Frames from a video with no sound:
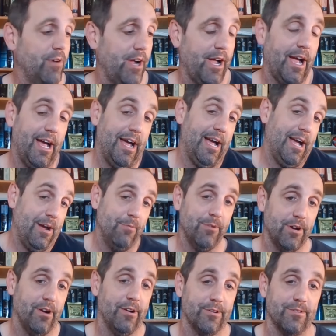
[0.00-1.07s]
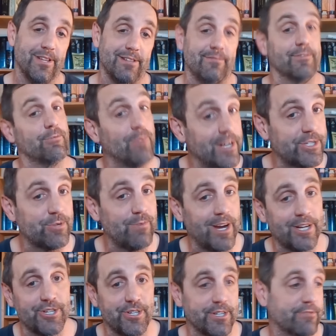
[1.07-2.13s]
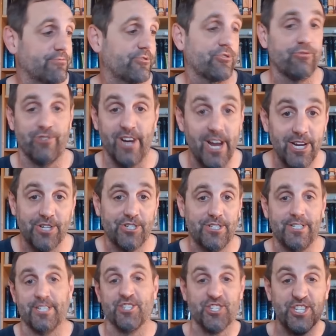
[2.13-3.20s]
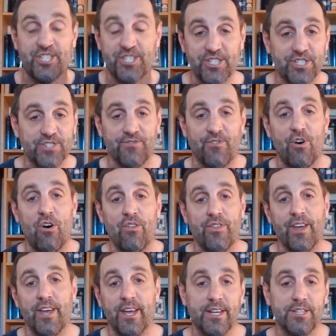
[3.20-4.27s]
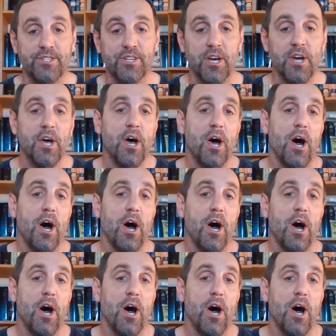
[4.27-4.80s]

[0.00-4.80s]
Well, I would argue that the resurrection and creation, existence of all things,